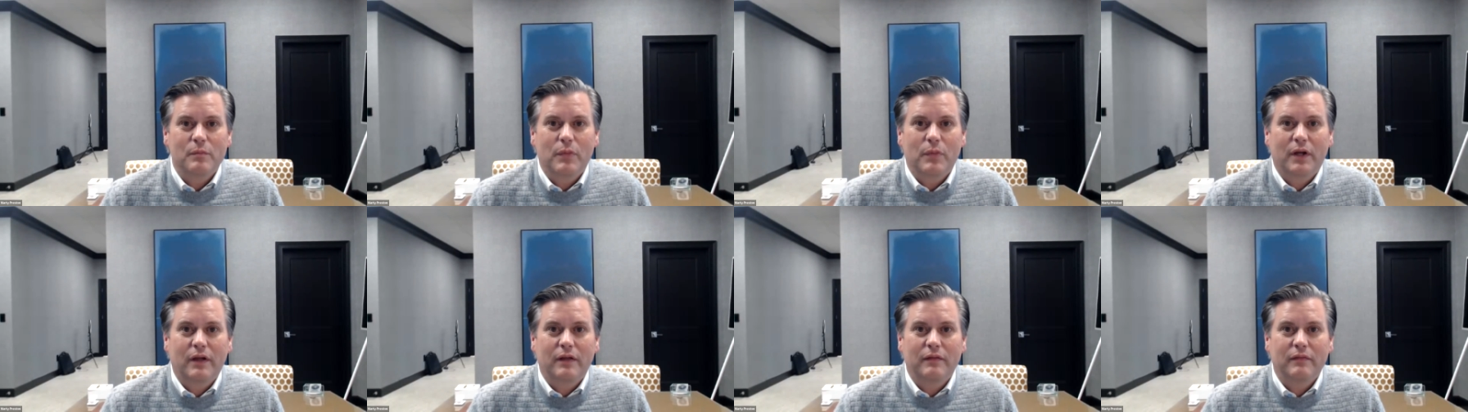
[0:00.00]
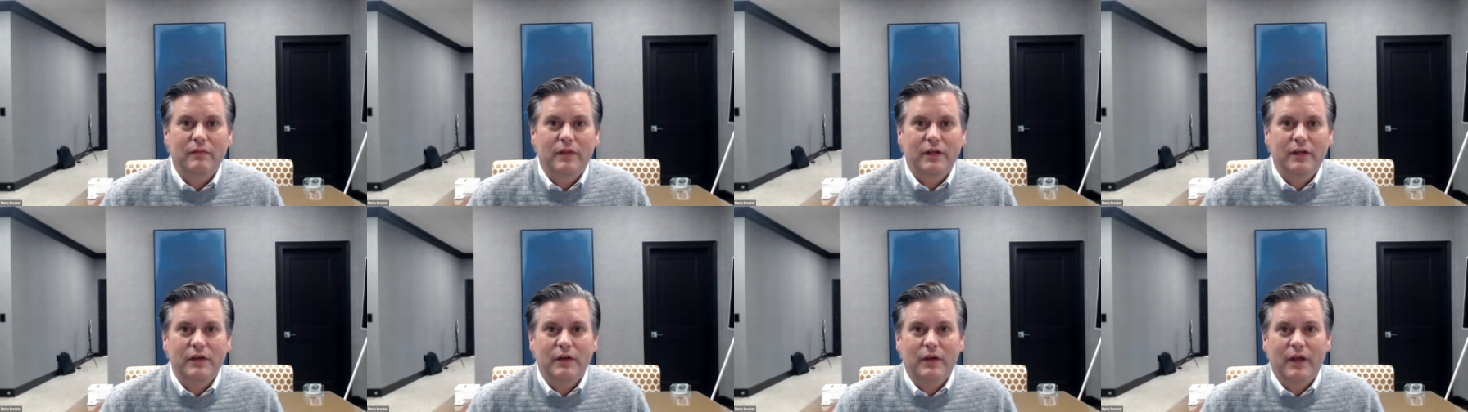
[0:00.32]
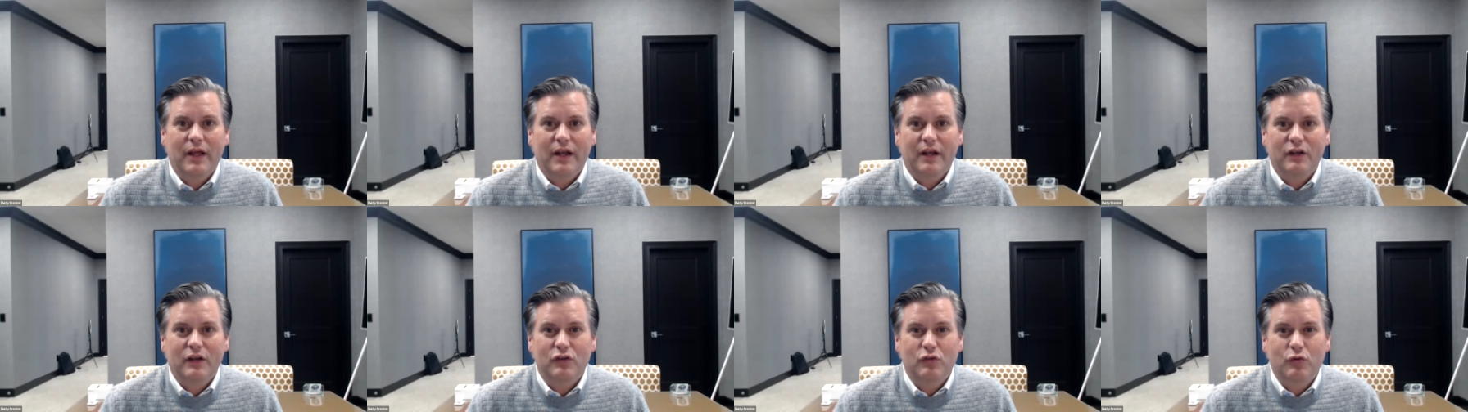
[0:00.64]
but then you
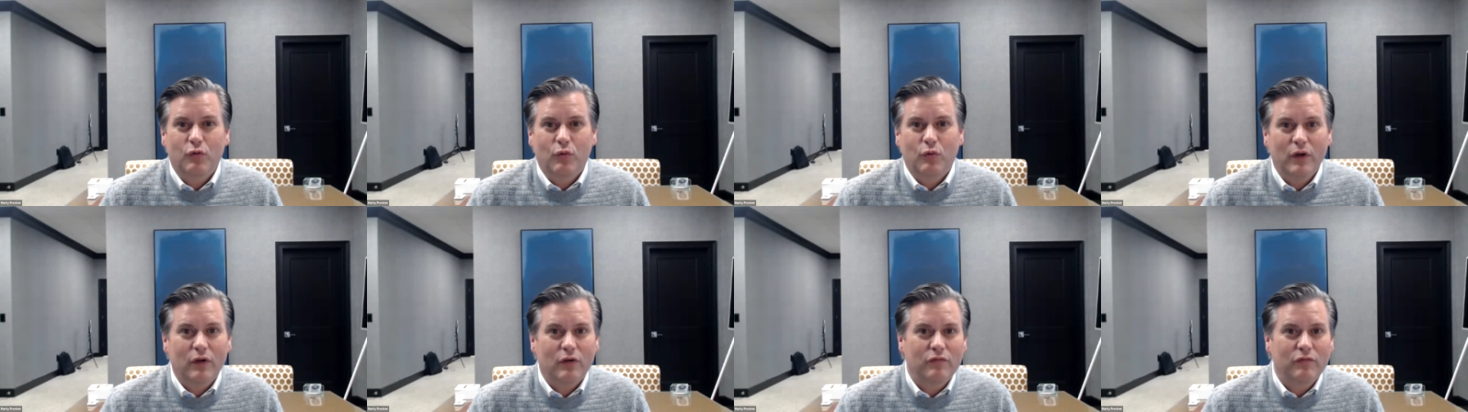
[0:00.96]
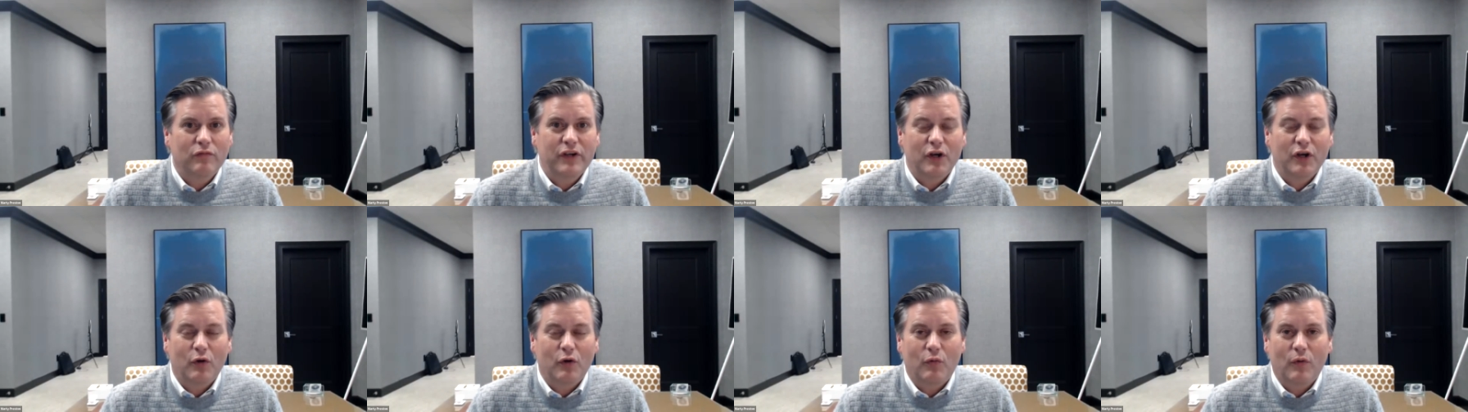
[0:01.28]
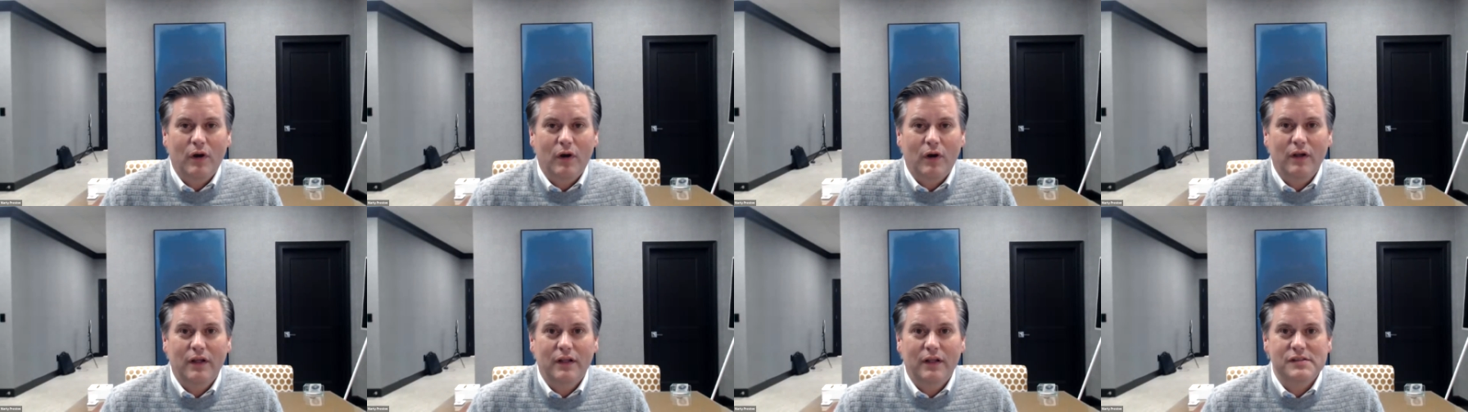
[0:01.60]
had a 12 year
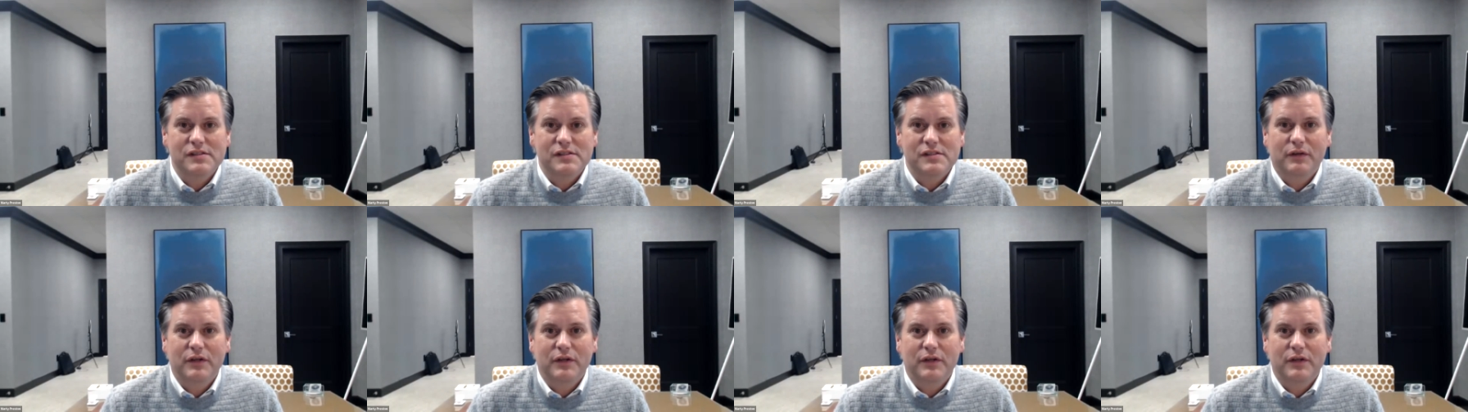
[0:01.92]
run.